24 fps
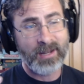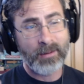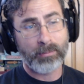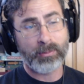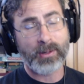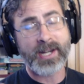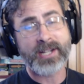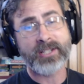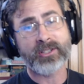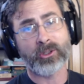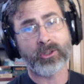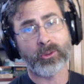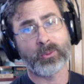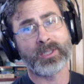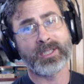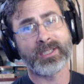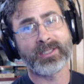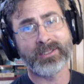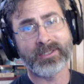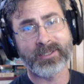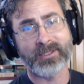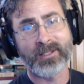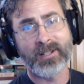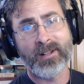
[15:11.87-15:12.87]
break their
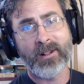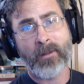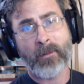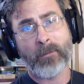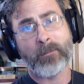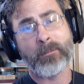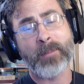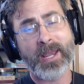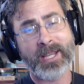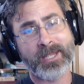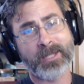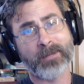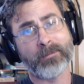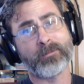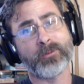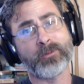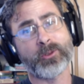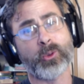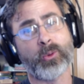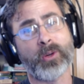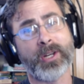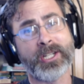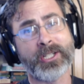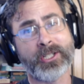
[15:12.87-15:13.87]
will and make them
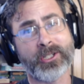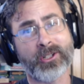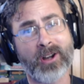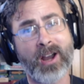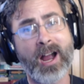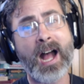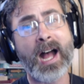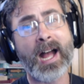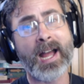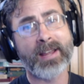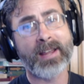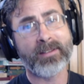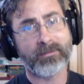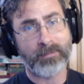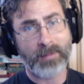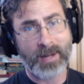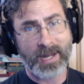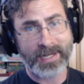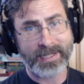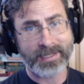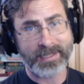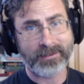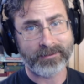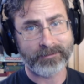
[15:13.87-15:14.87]
join your hive
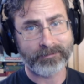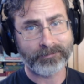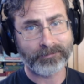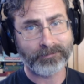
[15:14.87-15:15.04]
mind